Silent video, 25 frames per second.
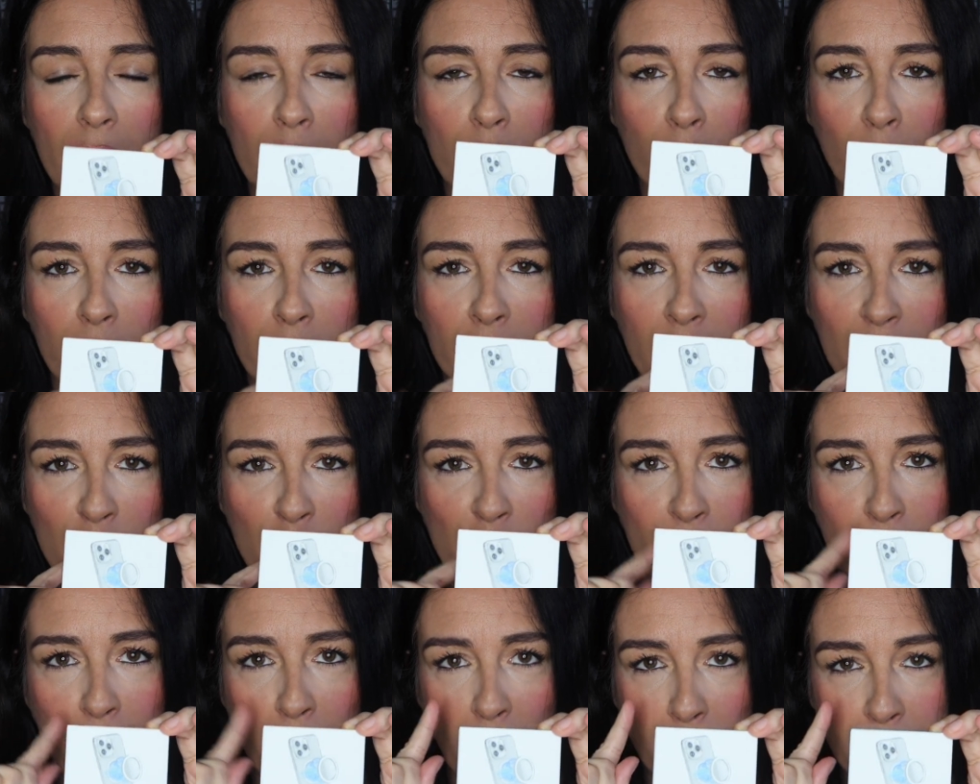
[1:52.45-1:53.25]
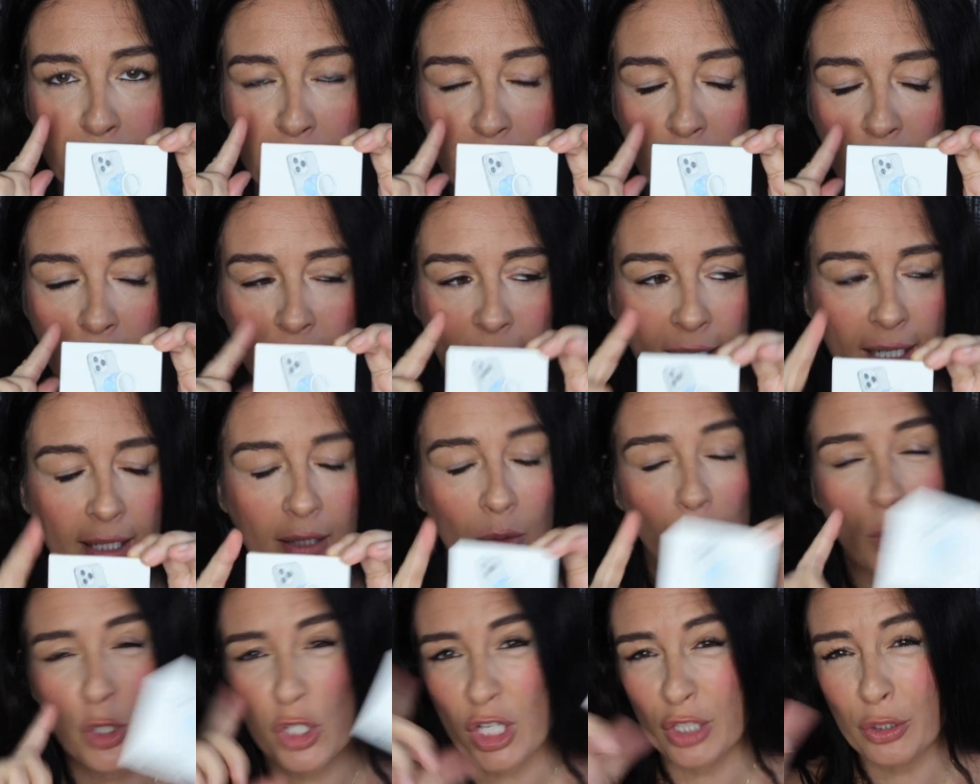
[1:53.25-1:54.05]
attach a pop socket,
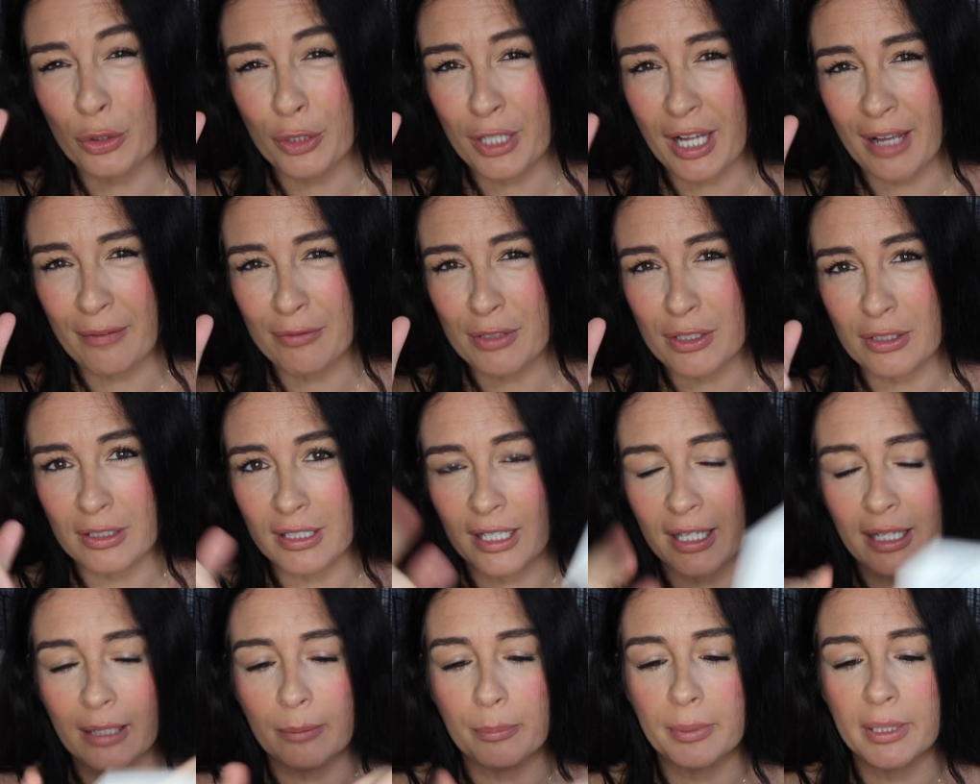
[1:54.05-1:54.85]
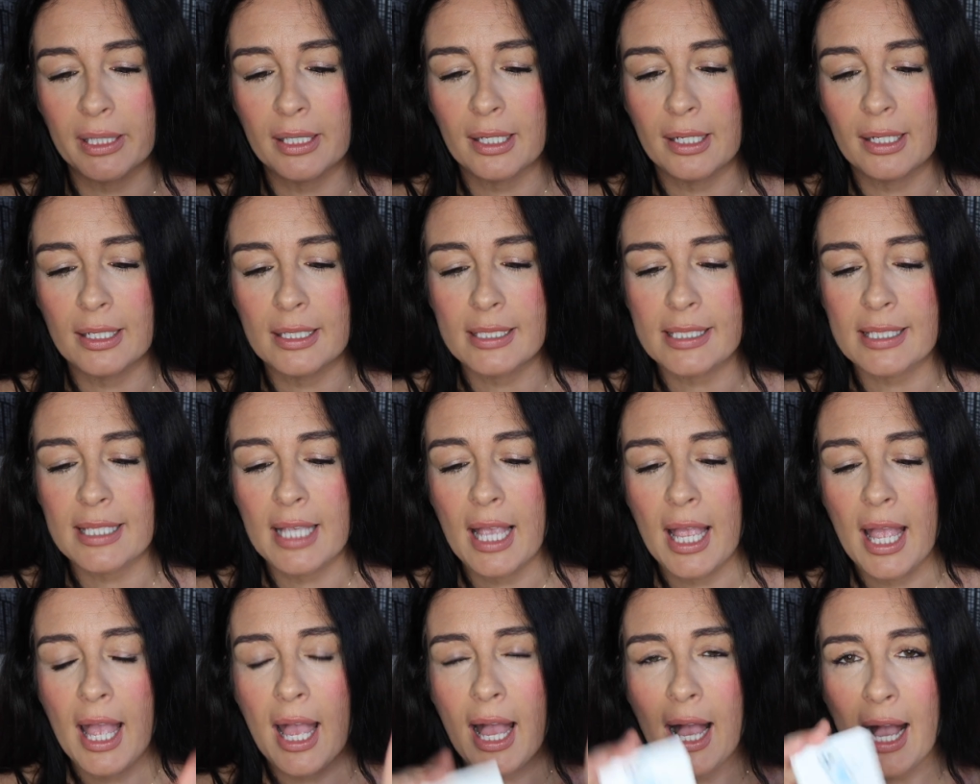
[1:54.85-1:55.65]
which I don't have today because
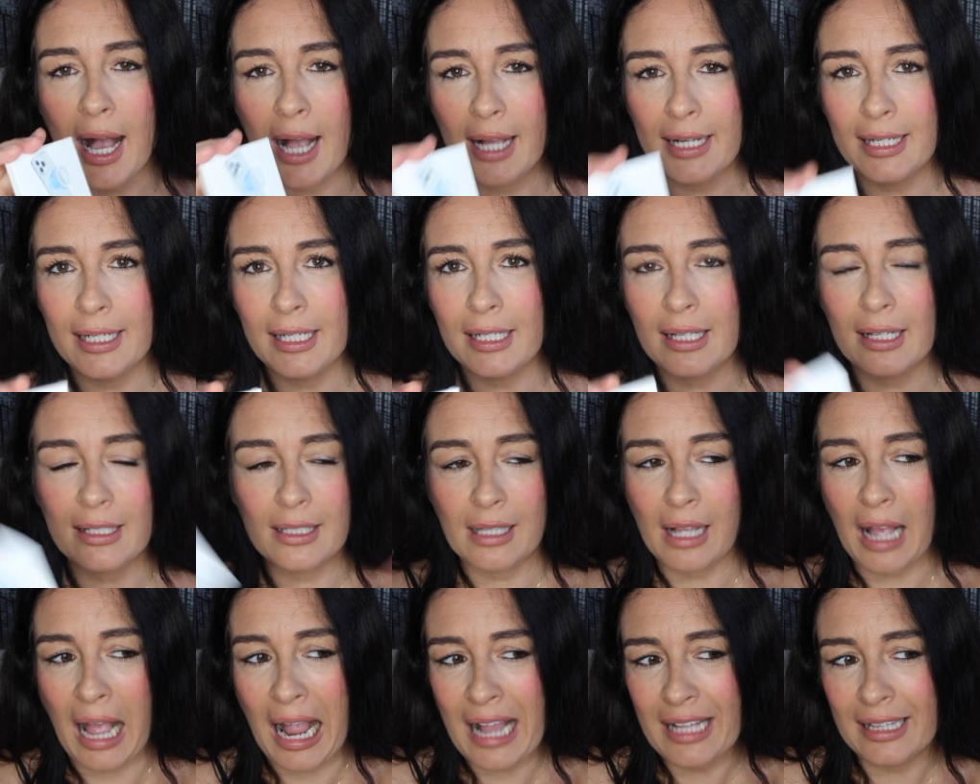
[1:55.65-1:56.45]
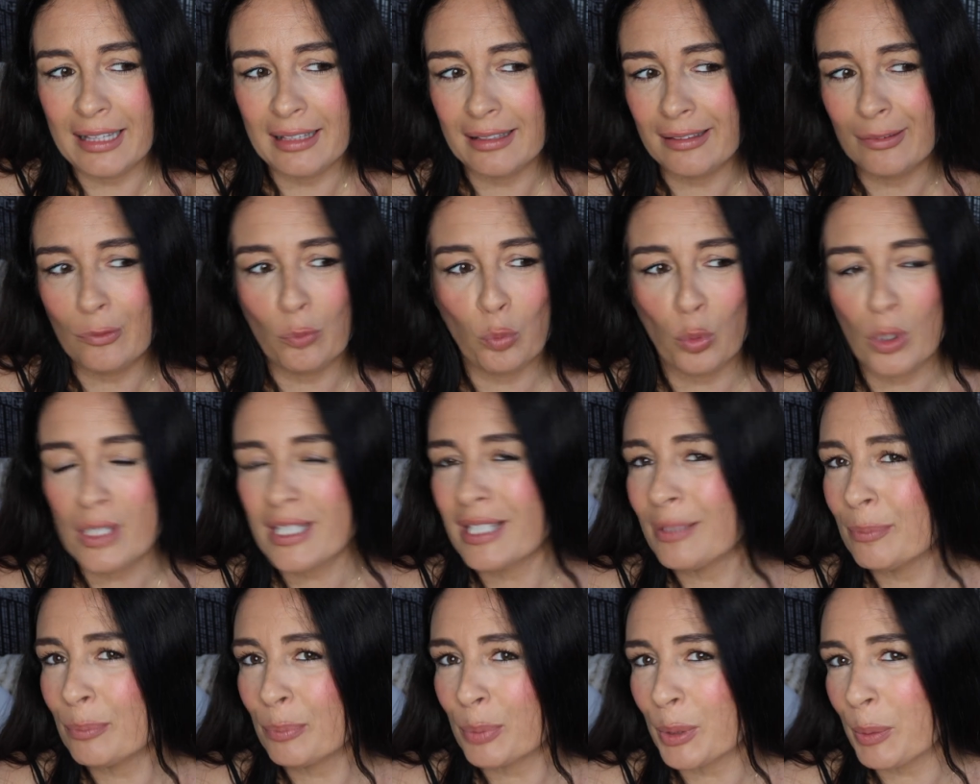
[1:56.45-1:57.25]
I
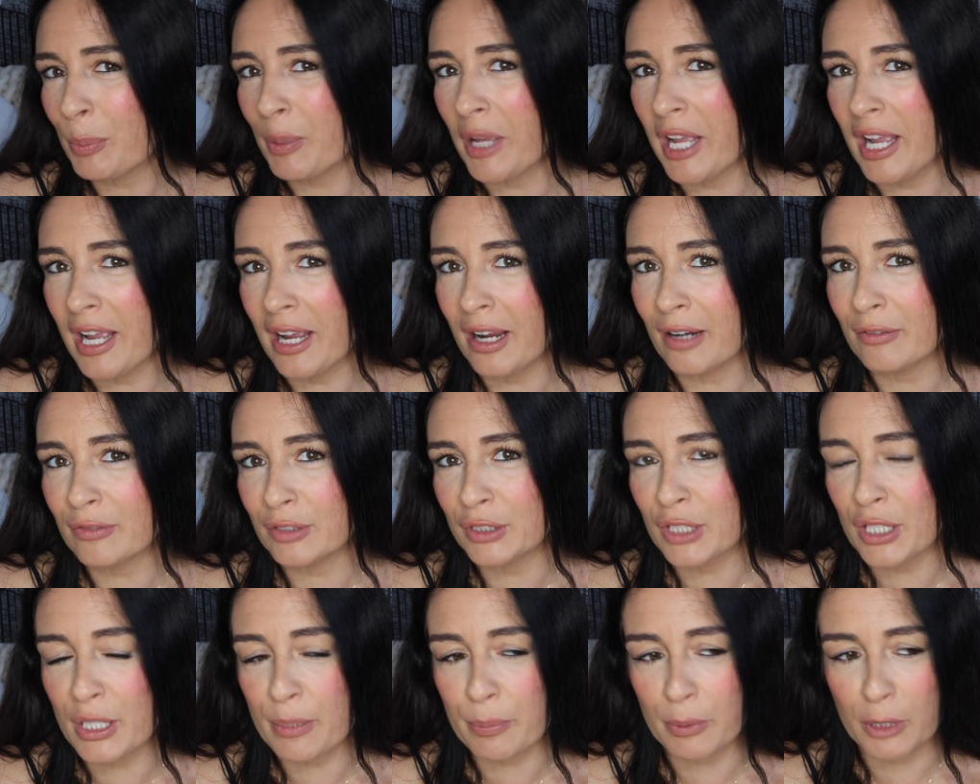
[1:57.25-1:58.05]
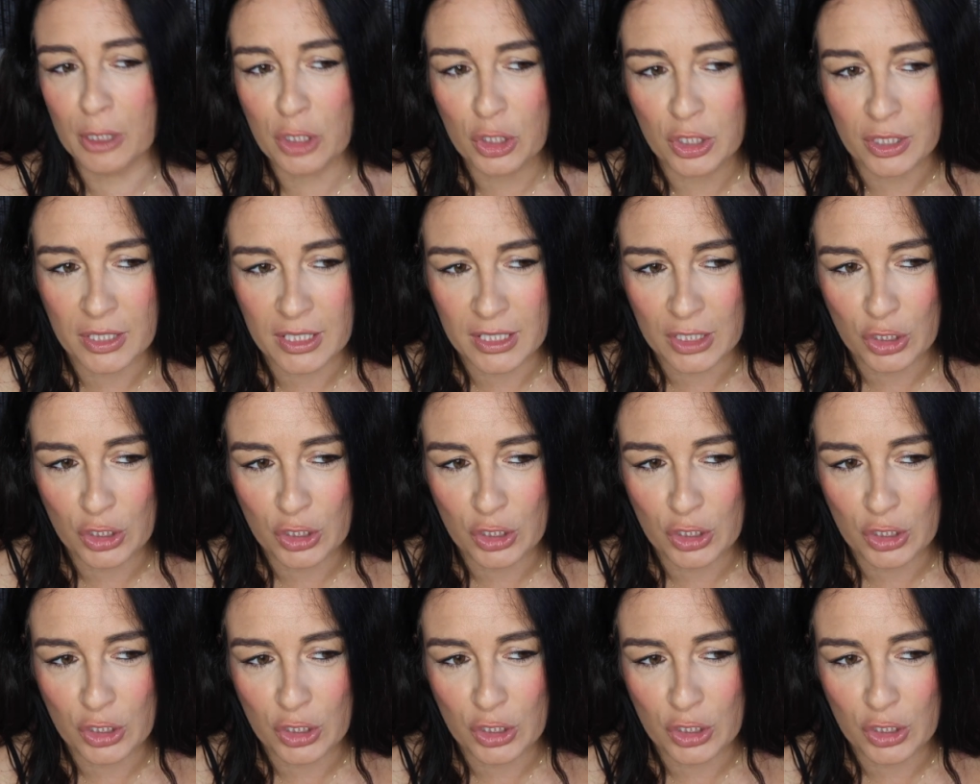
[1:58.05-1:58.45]
wasn't prepared for this purchase.